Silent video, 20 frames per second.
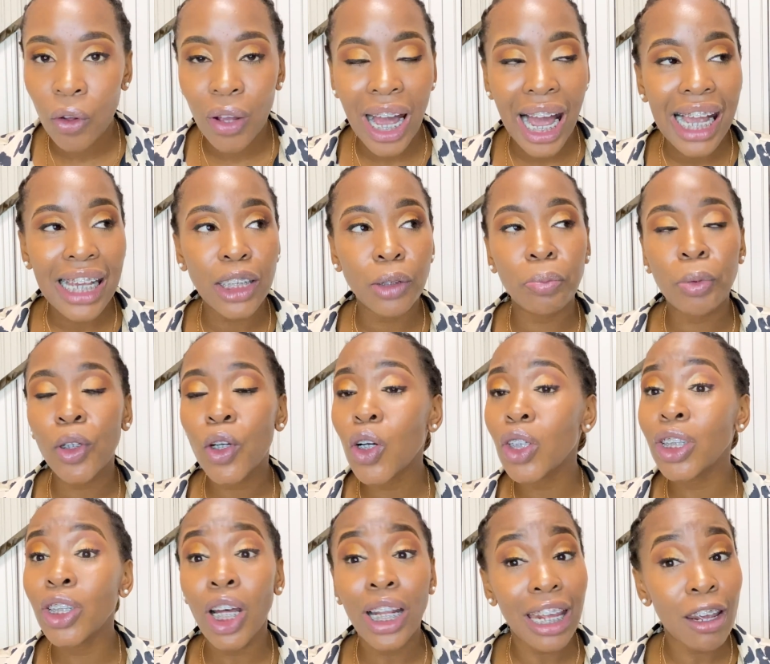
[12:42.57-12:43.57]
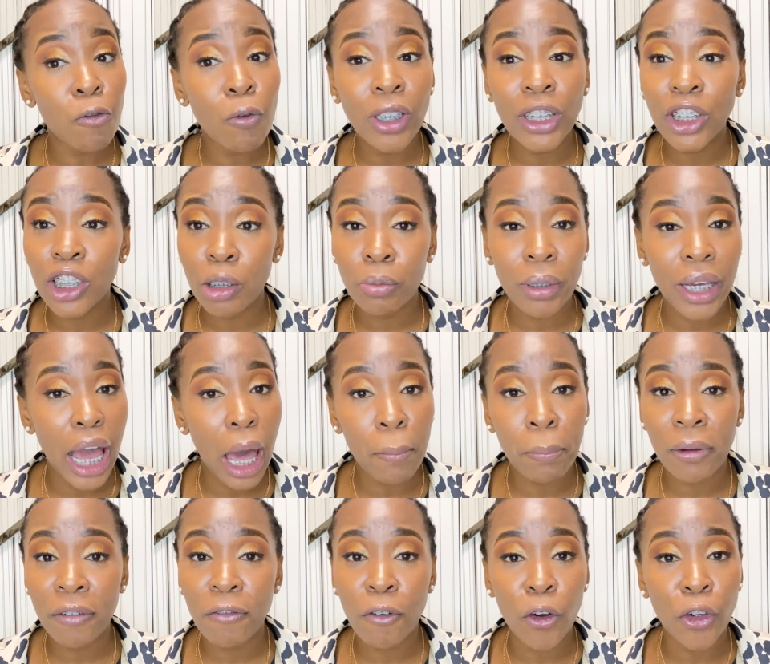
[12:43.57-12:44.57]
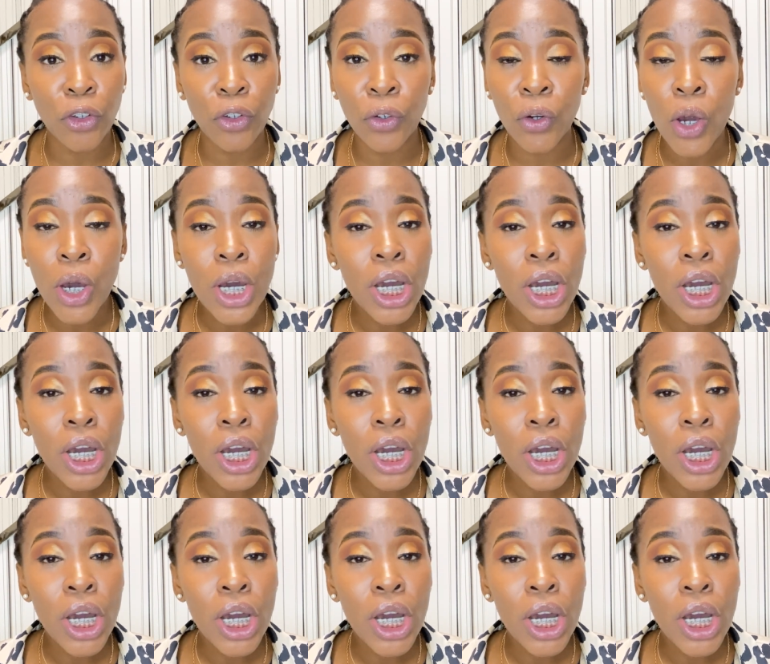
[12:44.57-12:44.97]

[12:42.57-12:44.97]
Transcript: guys, because not everyone's going to be happy for you.